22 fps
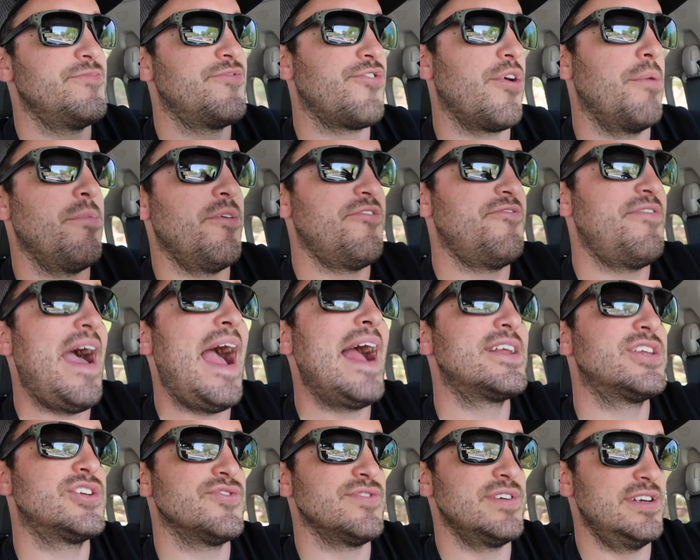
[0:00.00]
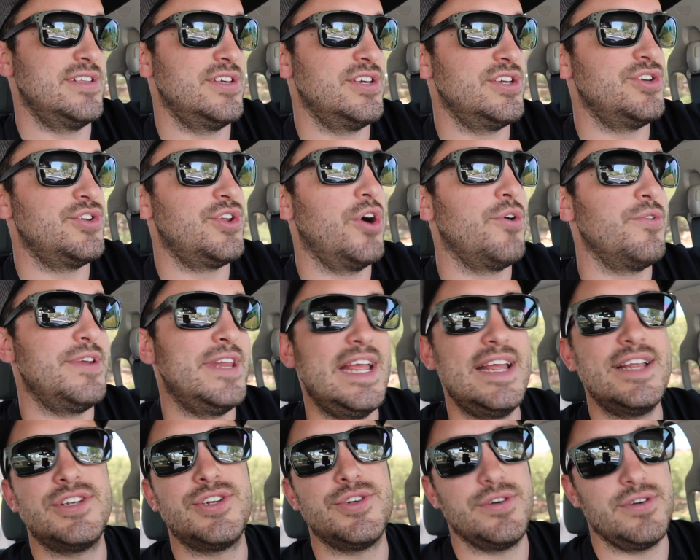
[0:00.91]
from the factory that you don't
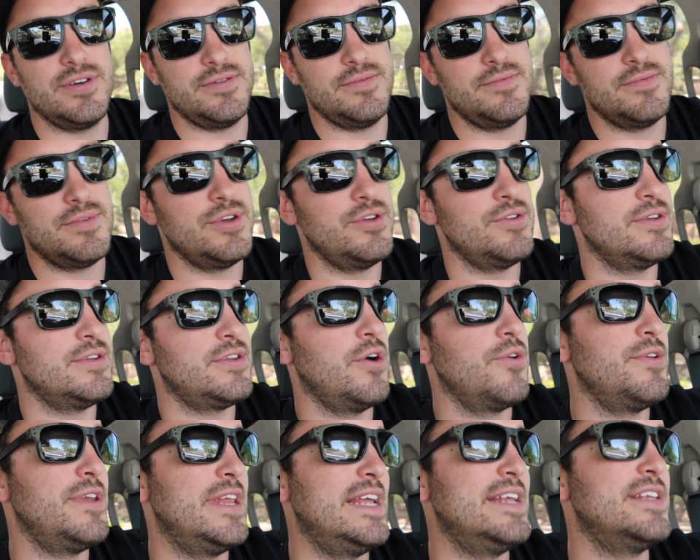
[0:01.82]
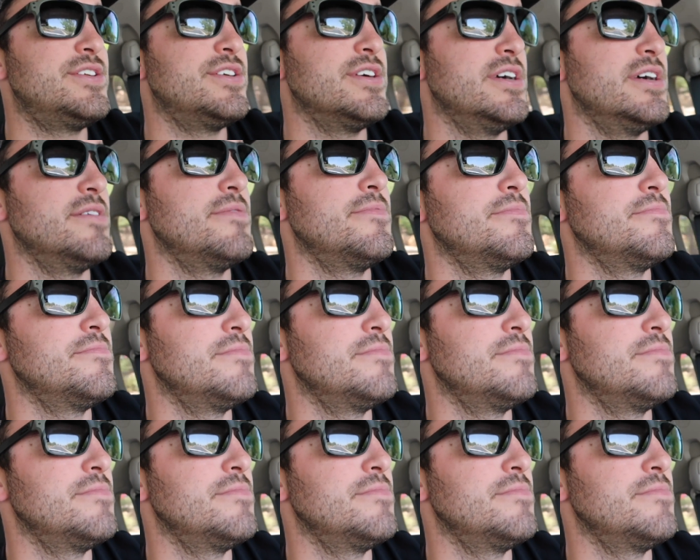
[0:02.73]
need to